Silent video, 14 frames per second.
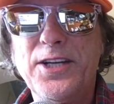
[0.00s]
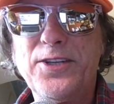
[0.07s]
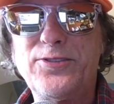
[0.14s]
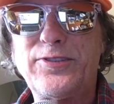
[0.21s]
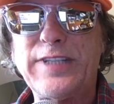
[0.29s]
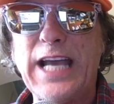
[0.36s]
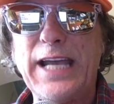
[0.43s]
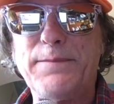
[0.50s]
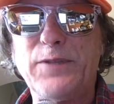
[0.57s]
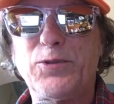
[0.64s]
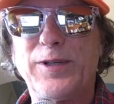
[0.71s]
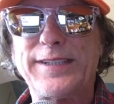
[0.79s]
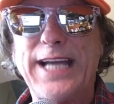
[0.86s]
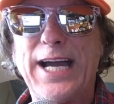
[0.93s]
whose name
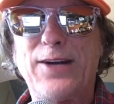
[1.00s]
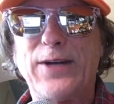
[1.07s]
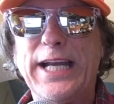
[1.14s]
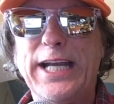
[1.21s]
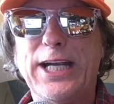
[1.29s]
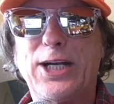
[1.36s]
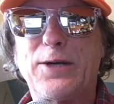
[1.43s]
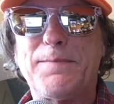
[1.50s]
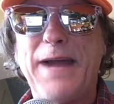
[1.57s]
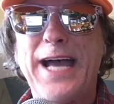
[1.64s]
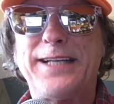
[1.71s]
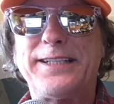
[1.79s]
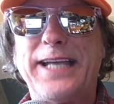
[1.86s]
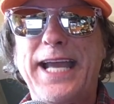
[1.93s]
you will now hear,
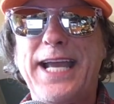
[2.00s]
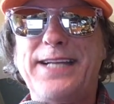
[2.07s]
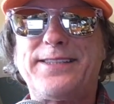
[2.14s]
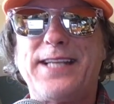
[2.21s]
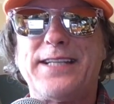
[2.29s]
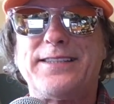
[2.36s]
Matt Gaetz,